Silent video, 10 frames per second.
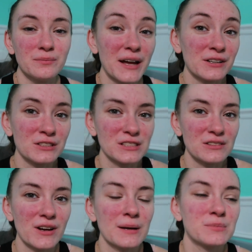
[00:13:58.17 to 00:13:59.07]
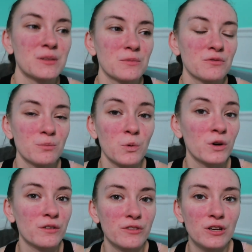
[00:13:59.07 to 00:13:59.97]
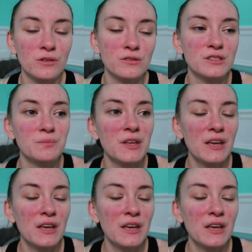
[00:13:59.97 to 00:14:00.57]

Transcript: better to grab some more of those.